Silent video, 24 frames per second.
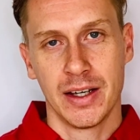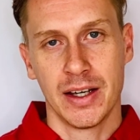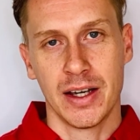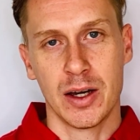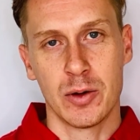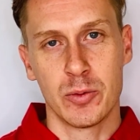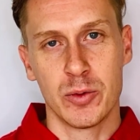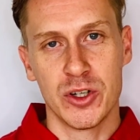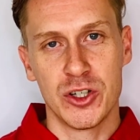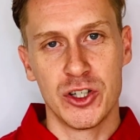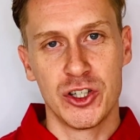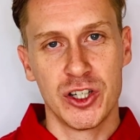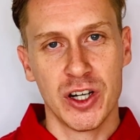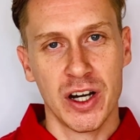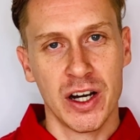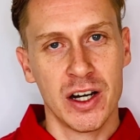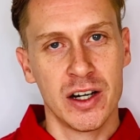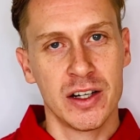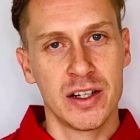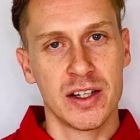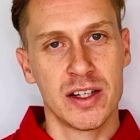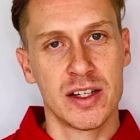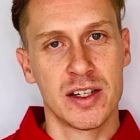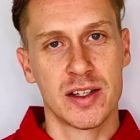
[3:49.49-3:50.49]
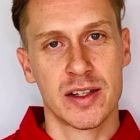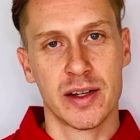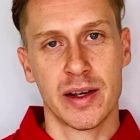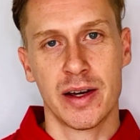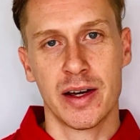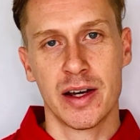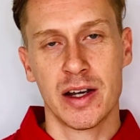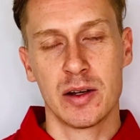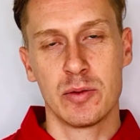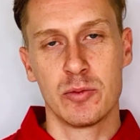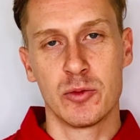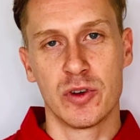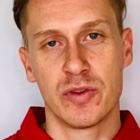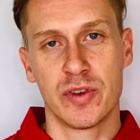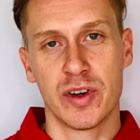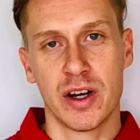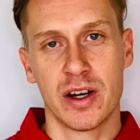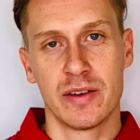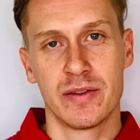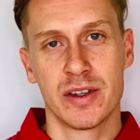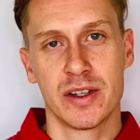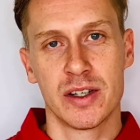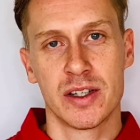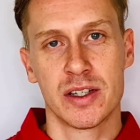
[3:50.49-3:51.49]
and we share this time with
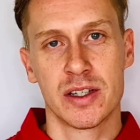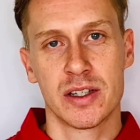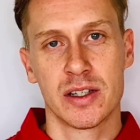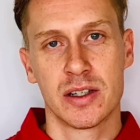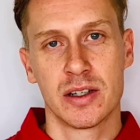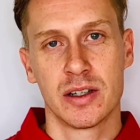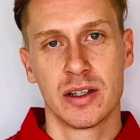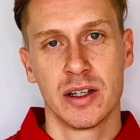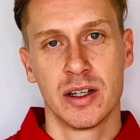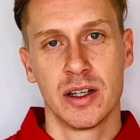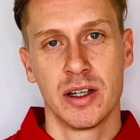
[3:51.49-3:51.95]
others,